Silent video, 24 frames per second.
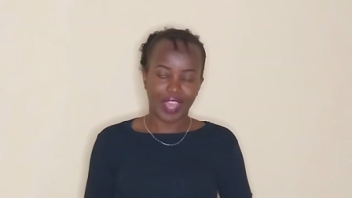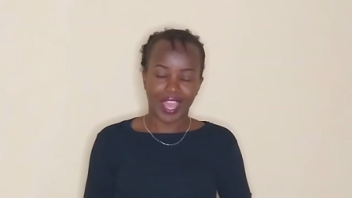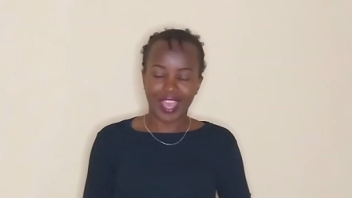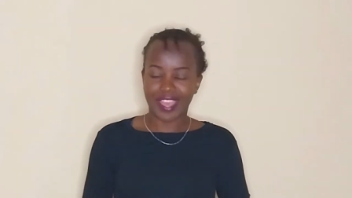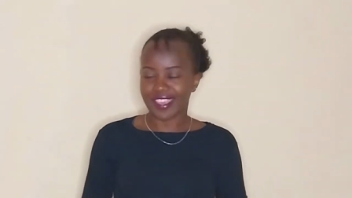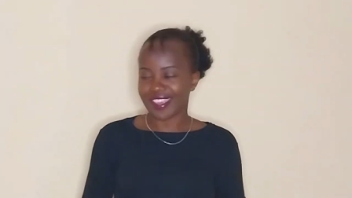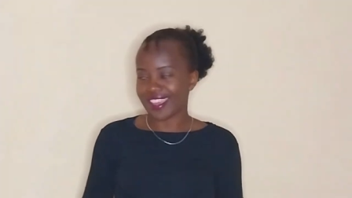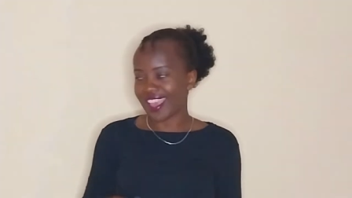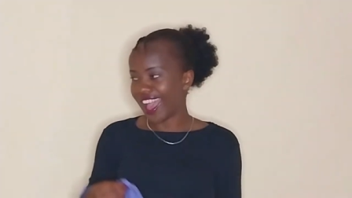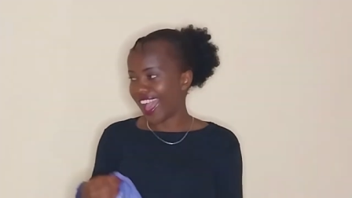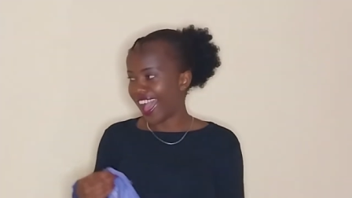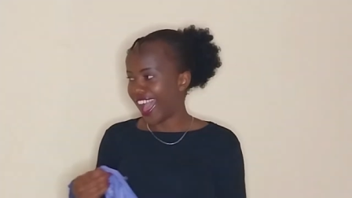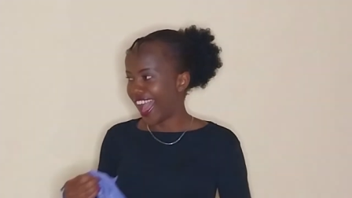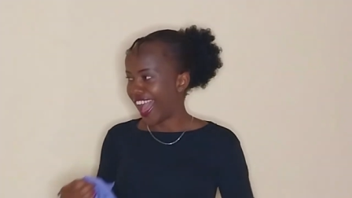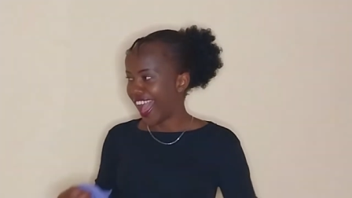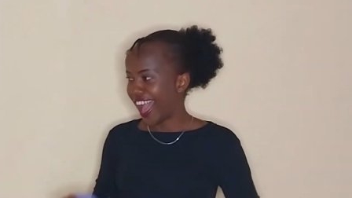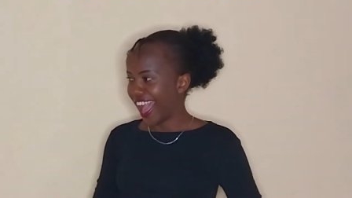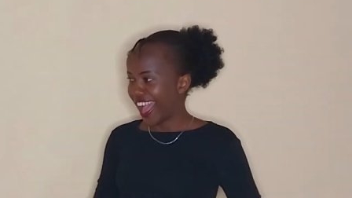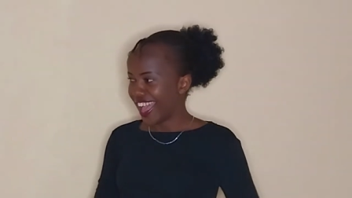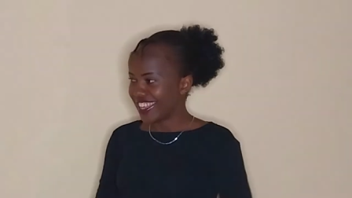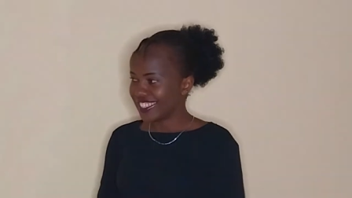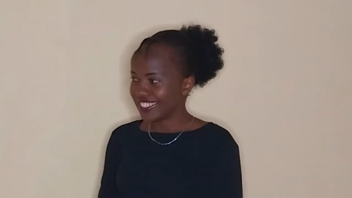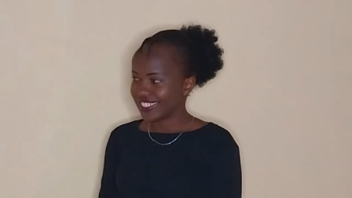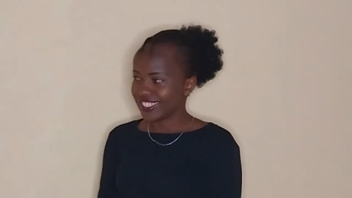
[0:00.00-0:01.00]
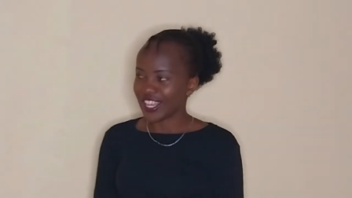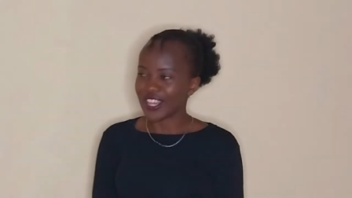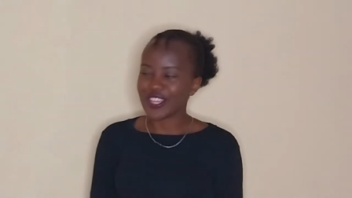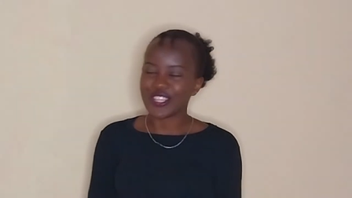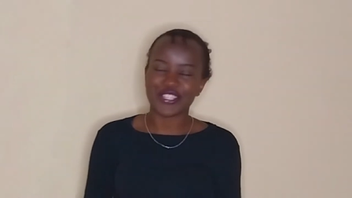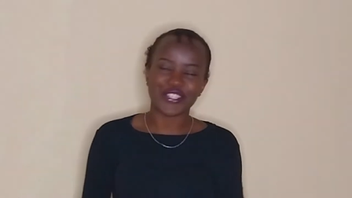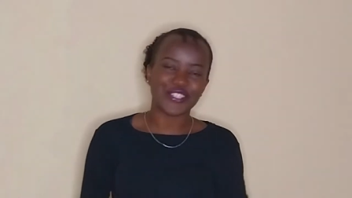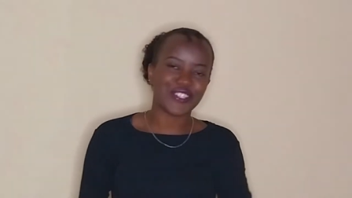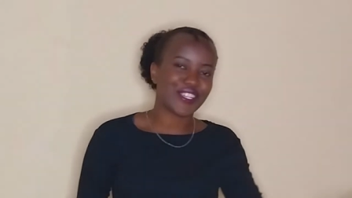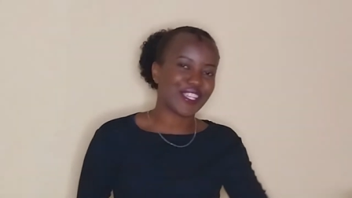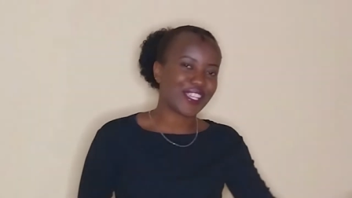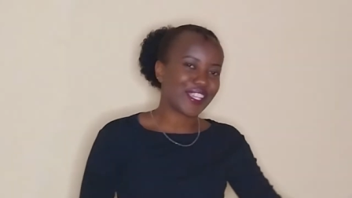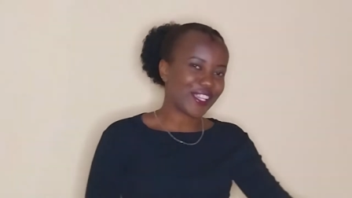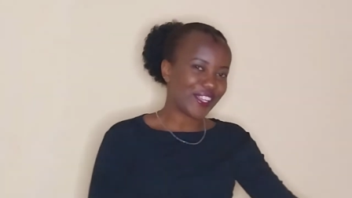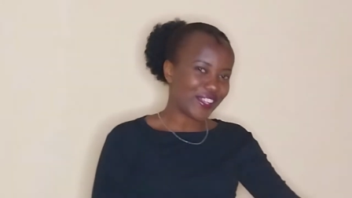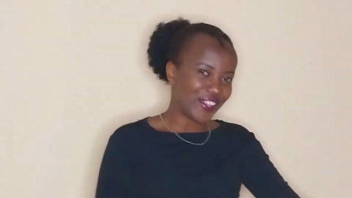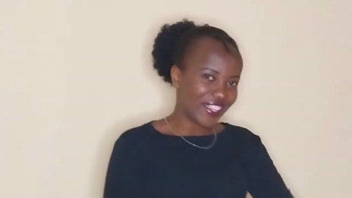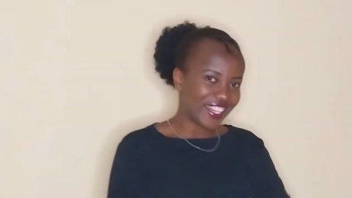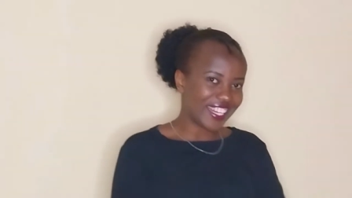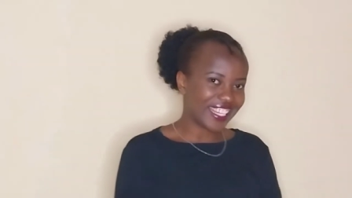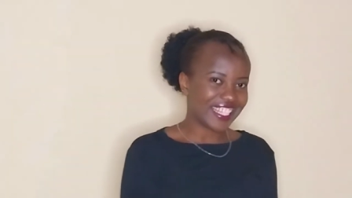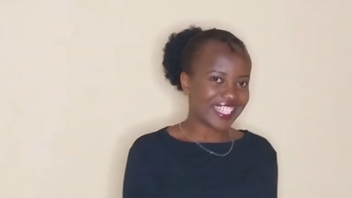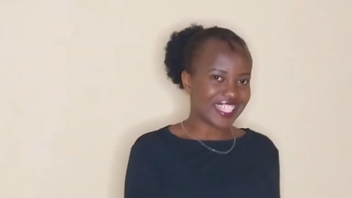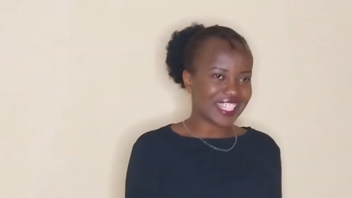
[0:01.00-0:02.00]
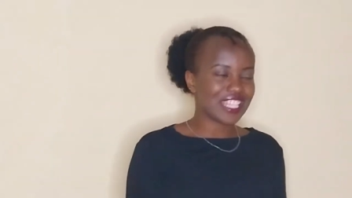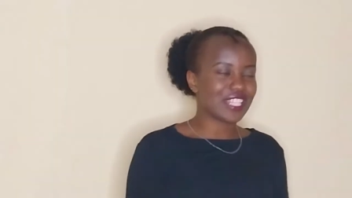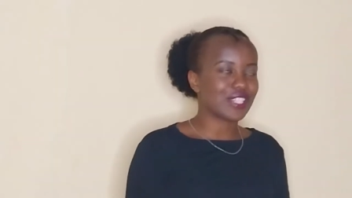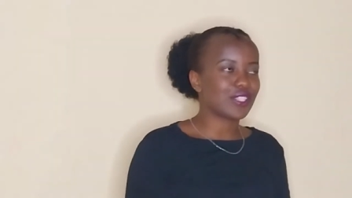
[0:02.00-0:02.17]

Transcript: yeah, now you got it.